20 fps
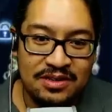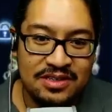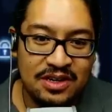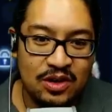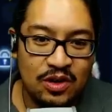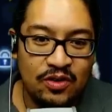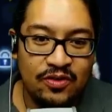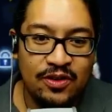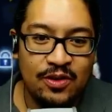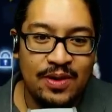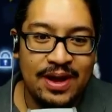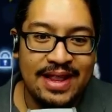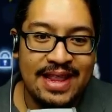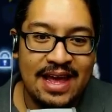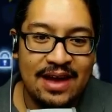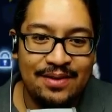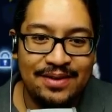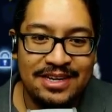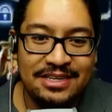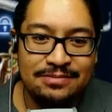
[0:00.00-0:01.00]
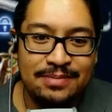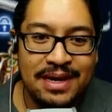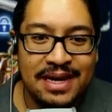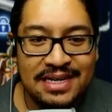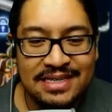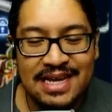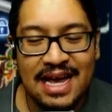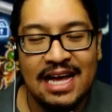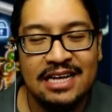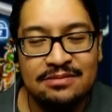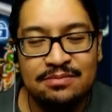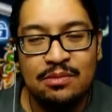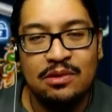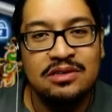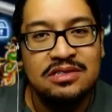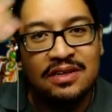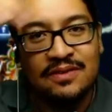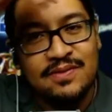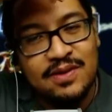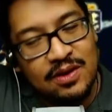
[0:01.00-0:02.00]
on Goofy right now is because, as
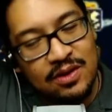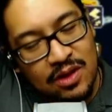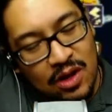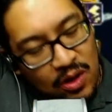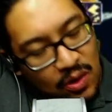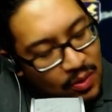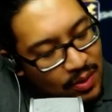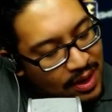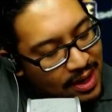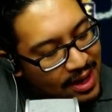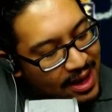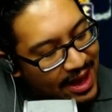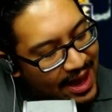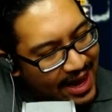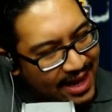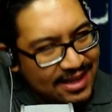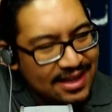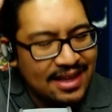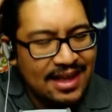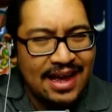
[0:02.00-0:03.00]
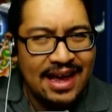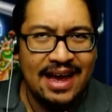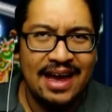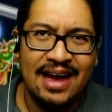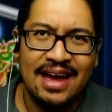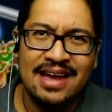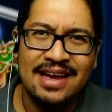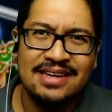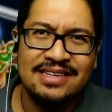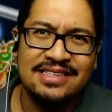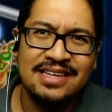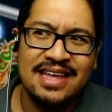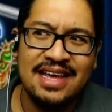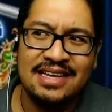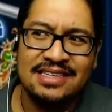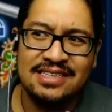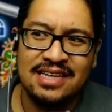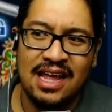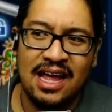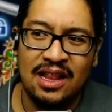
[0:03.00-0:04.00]
most of you know, and uh, actually
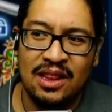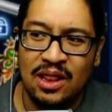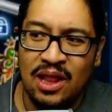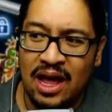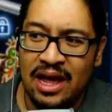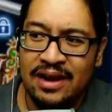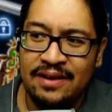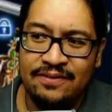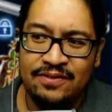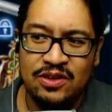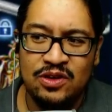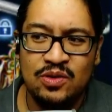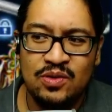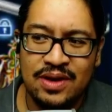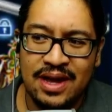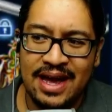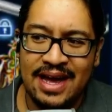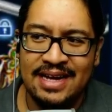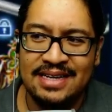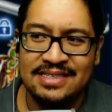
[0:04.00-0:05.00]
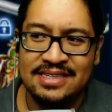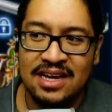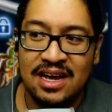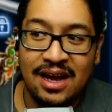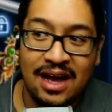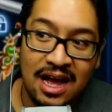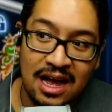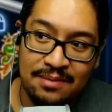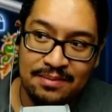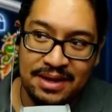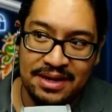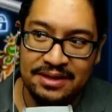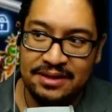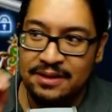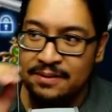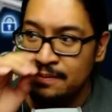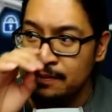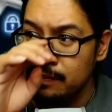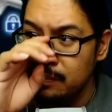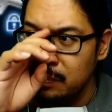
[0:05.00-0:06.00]
as a lot of you guys comment,
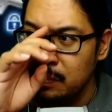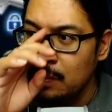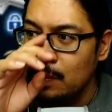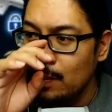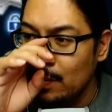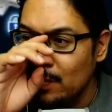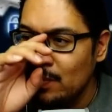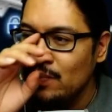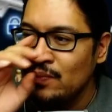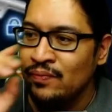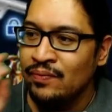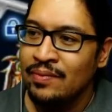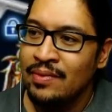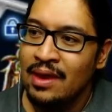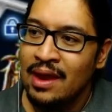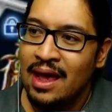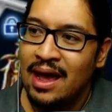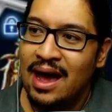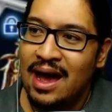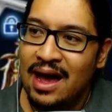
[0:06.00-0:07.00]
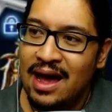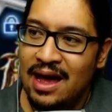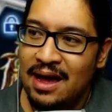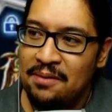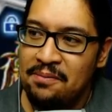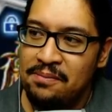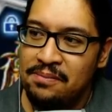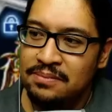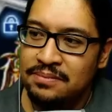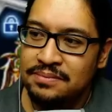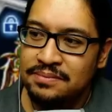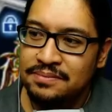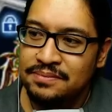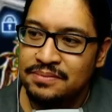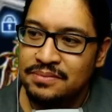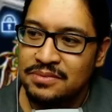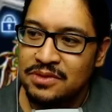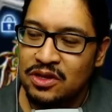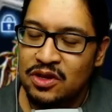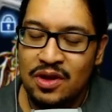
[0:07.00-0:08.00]
um,
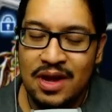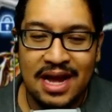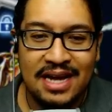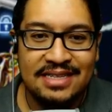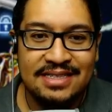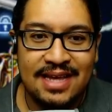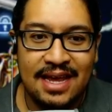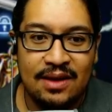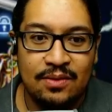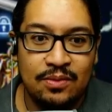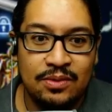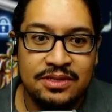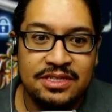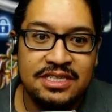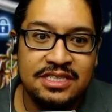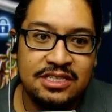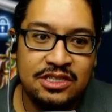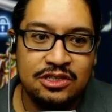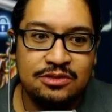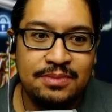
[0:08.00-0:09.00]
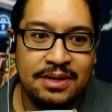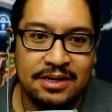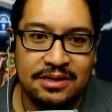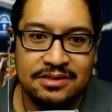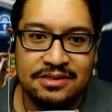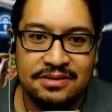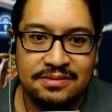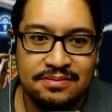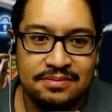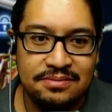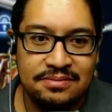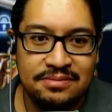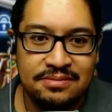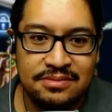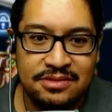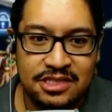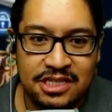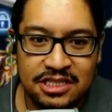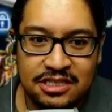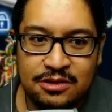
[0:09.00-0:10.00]
you guys say, well, just use mirrors.
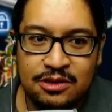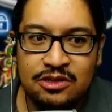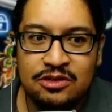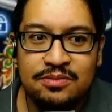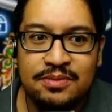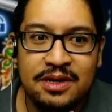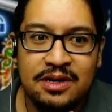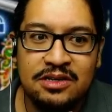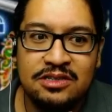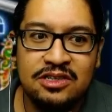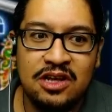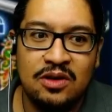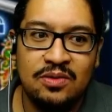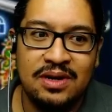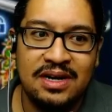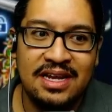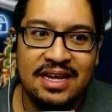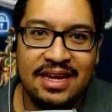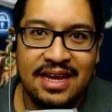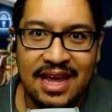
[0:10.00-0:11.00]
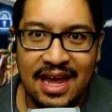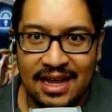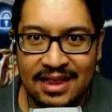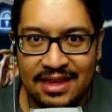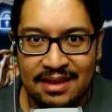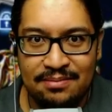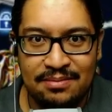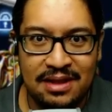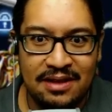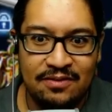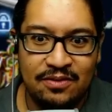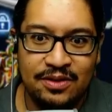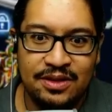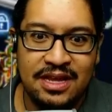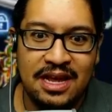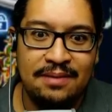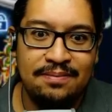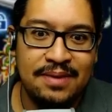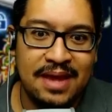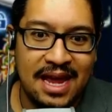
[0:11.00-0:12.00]
Just use mirrors already, get them leveled
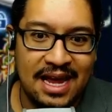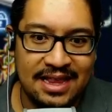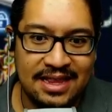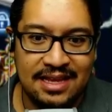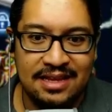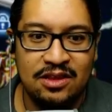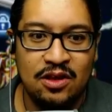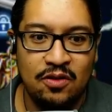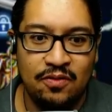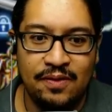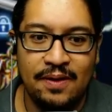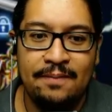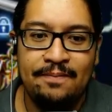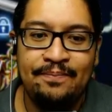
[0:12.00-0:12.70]
up, get the Nova.